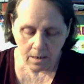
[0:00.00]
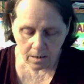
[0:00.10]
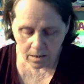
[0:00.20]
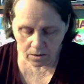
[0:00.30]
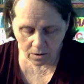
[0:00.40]

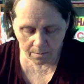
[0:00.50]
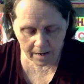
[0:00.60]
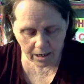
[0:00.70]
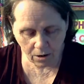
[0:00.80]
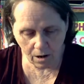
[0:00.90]
You can
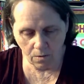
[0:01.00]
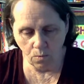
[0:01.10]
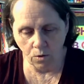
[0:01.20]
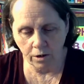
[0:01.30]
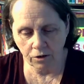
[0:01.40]
make your own
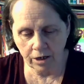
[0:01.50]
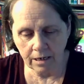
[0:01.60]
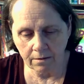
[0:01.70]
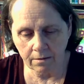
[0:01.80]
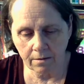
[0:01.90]

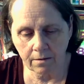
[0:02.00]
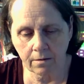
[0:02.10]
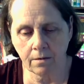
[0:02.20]
worksheets